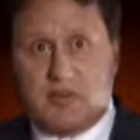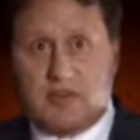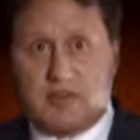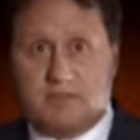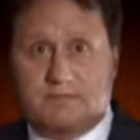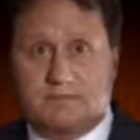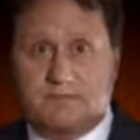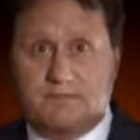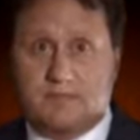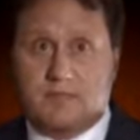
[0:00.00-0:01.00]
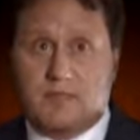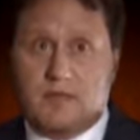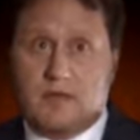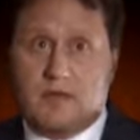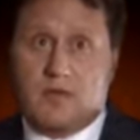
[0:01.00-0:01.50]
call.
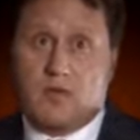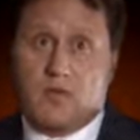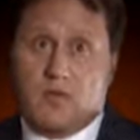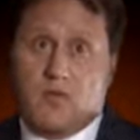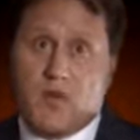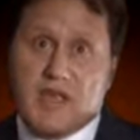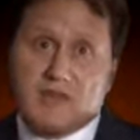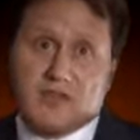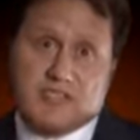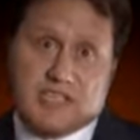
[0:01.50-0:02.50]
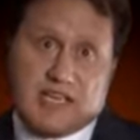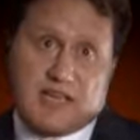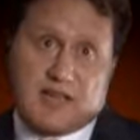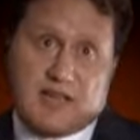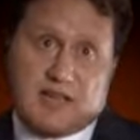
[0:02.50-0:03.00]
We understand